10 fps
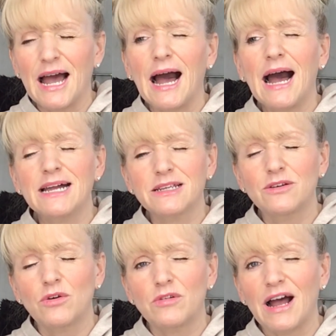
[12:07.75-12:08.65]
Had I
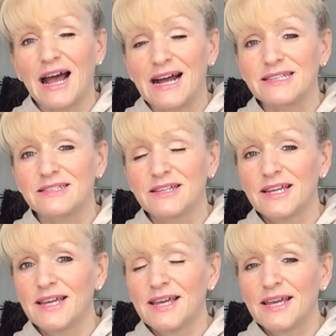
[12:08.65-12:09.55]
not had
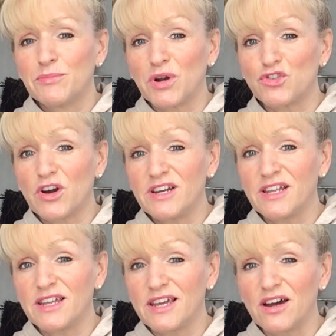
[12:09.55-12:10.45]
my
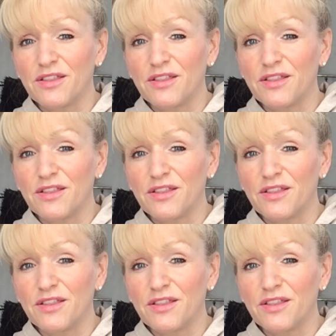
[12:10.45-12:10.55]
training kit,